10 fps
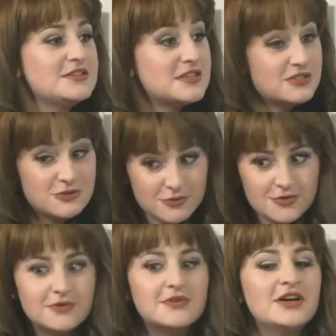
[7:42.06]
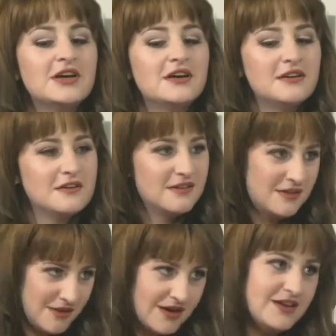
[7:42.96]
It's a true yeah.
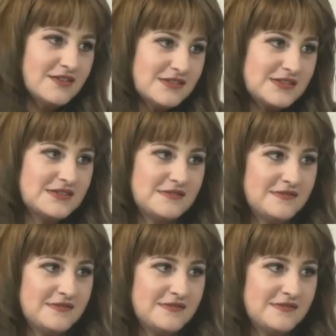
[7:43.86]
audience